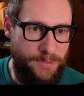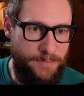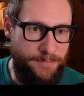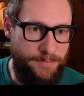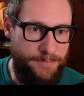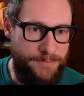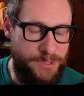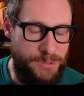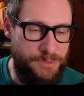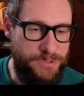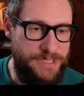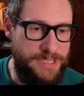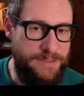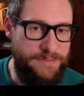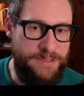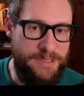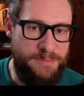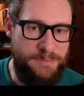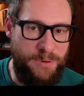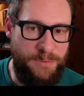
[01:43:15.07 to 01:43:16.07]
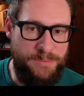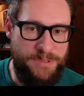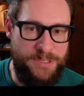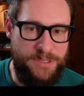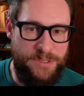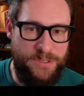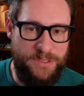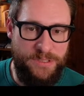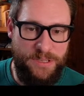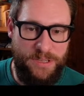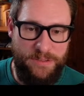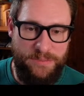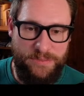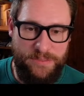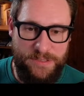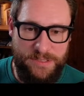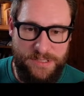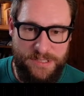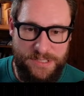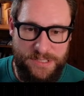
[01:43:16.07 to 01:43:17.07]
So we'll see if this prompt is good enough
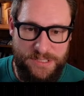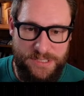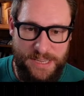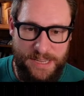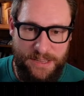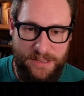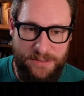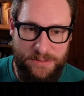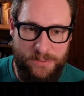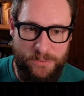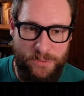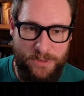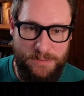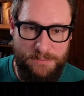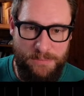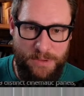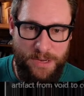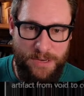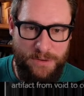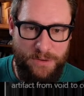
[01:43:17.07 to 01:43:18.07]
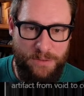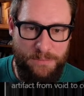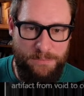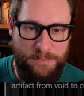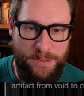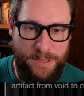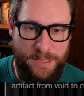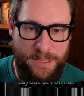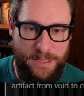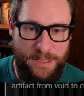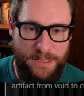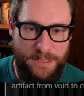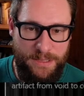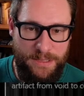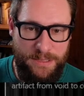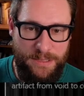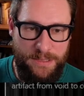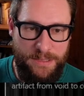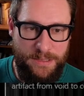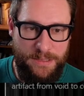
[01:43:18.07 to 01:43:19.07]
because the second one might not be
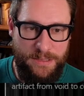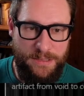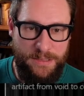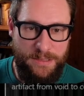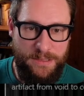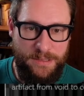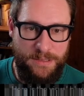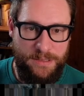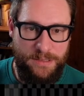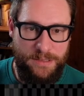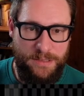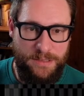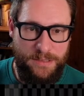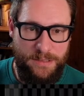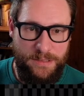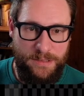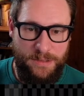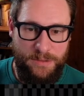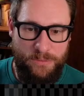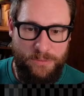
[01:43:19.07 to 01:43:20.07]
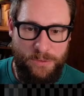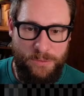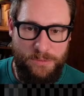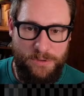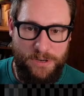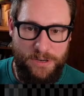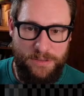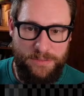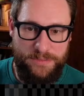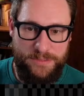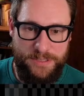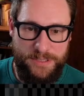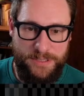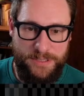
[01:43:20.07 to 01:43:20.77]
what we're after.